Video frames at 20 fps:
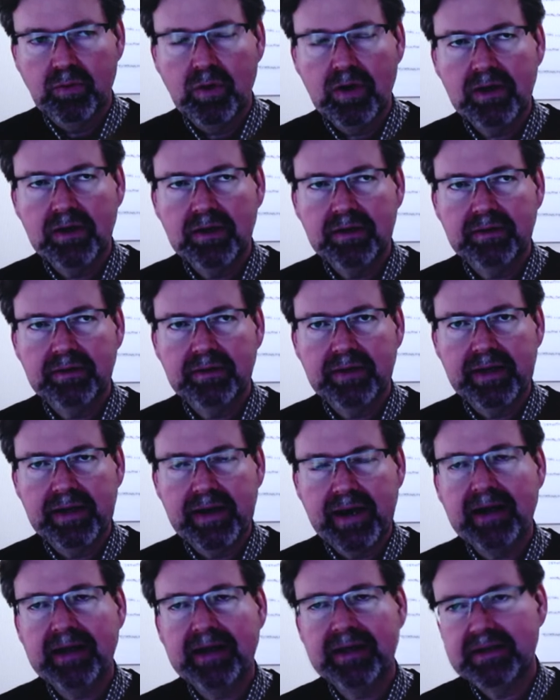Well, in
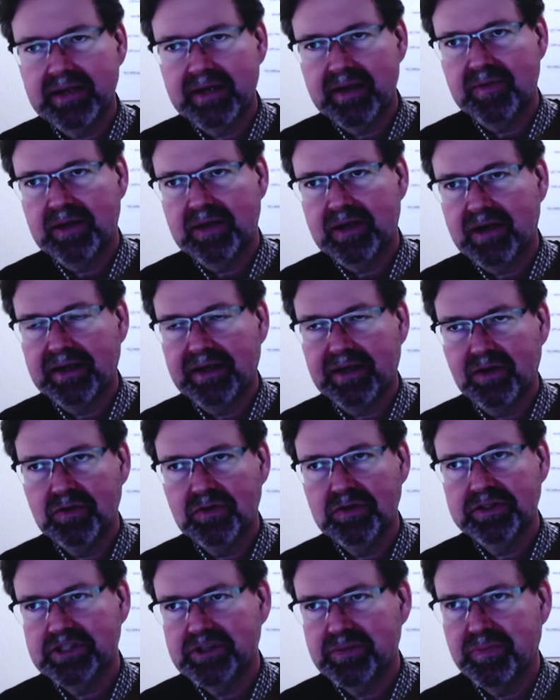academia, and I can
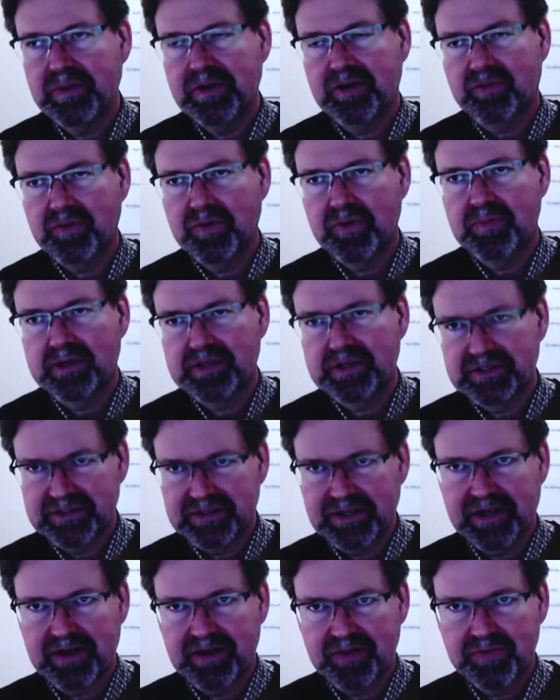only speak for
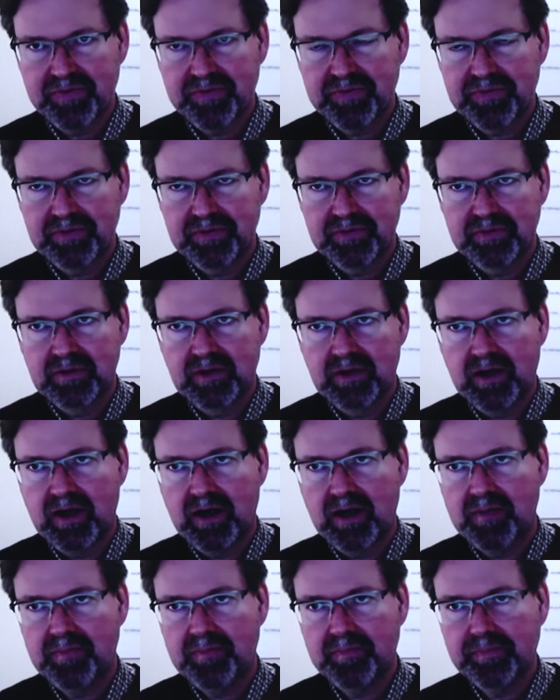myself,
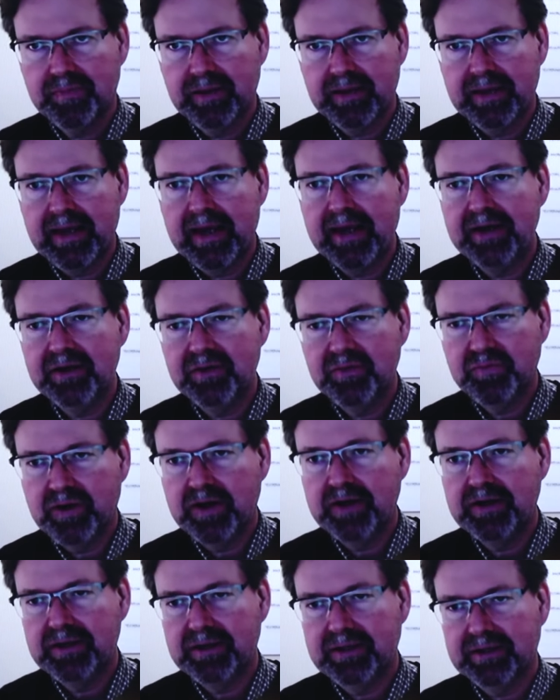getting
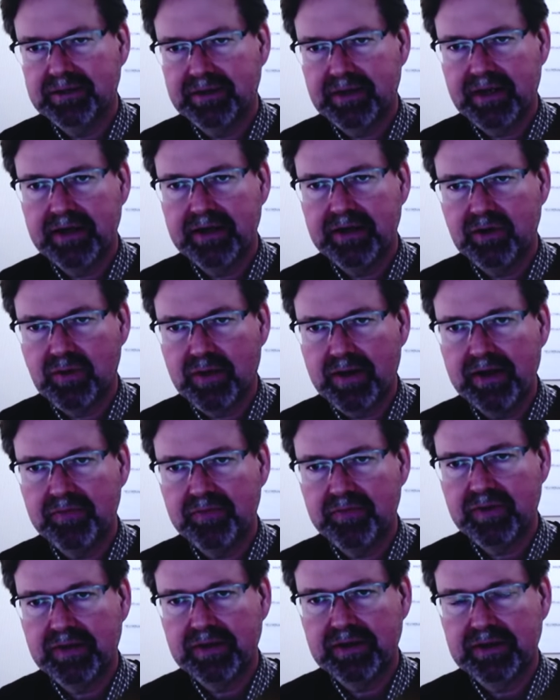grant
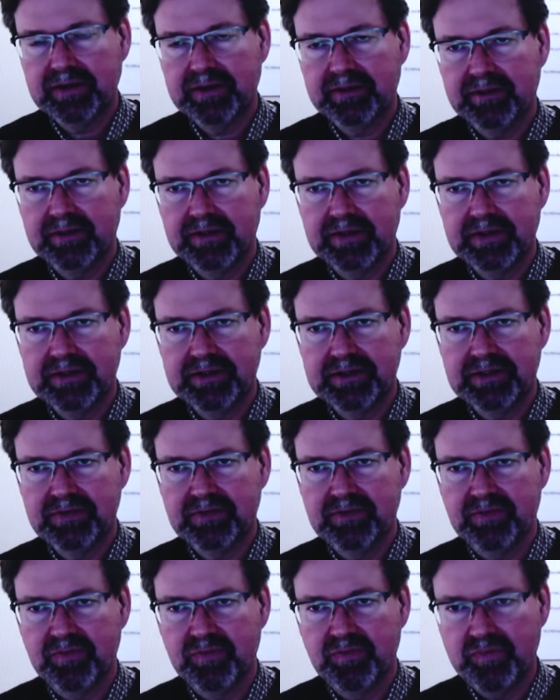funding is
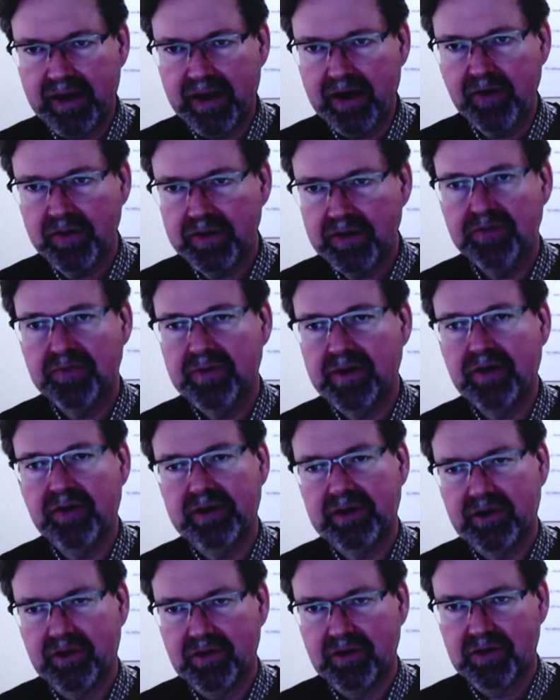very,
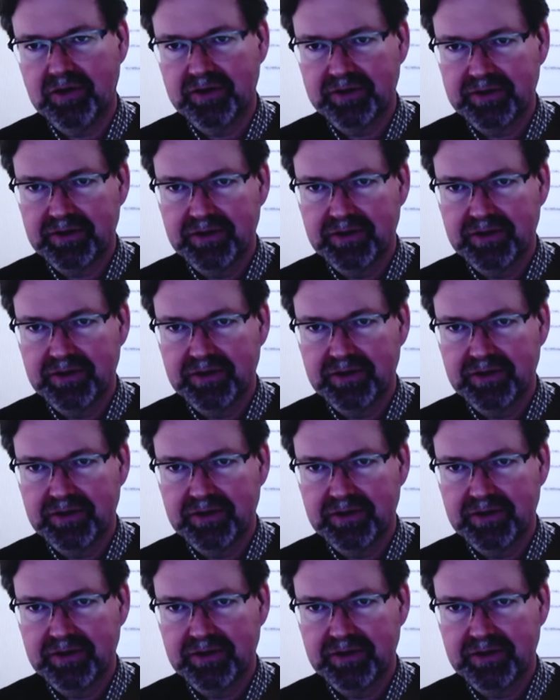very hard.